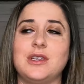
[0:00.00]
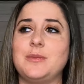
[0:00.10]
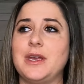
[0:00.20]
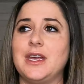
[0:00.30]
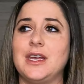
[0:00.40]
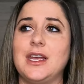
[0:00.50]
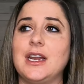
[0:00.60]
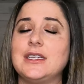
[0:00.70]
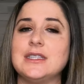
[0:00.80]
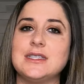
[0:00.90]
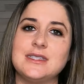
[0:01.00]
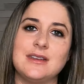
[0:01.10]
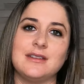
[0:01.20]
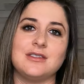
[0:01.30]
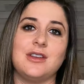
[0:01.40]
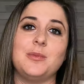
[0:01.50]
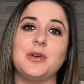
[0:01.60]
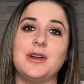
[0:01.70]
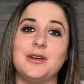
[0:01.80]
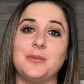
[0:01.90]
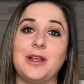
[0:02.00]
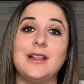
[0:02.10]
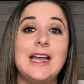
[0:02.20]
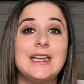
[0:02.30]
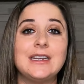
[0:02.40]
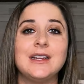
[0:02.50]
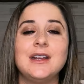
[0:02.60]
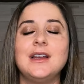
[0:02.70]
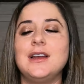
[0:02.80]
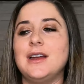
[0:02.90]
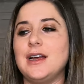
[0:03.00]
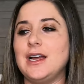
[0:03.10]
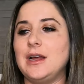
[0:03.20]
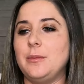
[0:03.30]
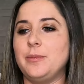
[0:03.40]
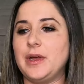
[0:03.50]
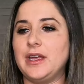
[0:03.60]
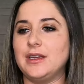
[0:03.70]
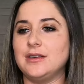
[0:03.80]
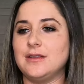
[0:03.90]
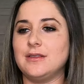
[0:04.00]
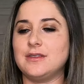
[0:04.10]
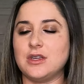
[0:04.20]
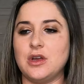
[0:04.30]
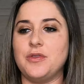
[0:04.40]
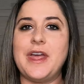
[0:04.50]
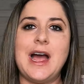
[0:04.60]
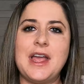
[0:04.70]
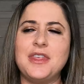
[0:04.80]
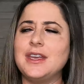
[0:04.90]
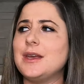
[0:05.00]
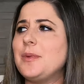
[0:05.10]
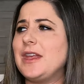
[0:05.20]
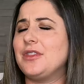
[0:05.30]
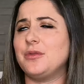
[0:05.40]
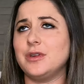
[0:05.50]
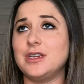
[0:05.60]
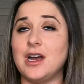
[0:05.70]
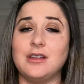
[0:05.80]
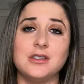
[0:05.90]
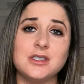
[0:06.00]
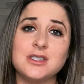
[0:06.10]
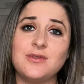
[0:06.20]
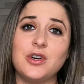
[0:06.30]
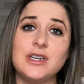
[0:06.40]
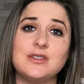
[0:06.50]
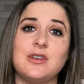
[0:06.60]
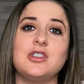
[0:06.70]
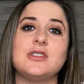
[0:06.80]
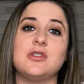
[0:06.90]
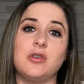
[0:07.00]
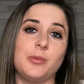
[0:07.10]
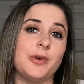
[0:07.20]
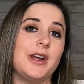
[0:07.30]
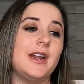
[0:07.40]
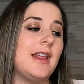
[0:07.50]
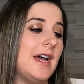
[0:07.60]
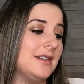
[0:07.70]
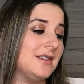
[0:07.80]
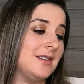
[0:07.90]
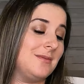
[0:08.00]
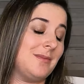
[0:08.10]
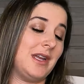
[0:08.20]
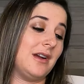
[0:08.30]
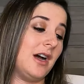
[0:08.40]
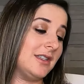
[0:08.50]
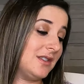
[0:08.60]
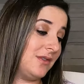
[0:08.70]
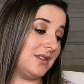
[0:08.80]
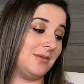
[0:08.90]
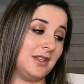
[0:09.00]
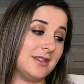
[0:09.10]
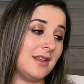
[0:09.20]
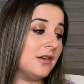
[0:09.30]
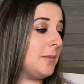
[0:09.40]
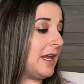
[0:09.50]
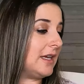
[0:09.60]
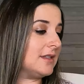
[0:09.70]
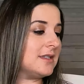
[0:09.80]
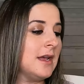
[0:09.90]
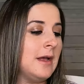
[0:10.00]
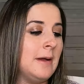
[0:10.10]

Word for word: really big and I didn't see it until I put it under my light. Um, but so that I think I paid $3 for it. So I just incorporated that into my costs for some of these other pants.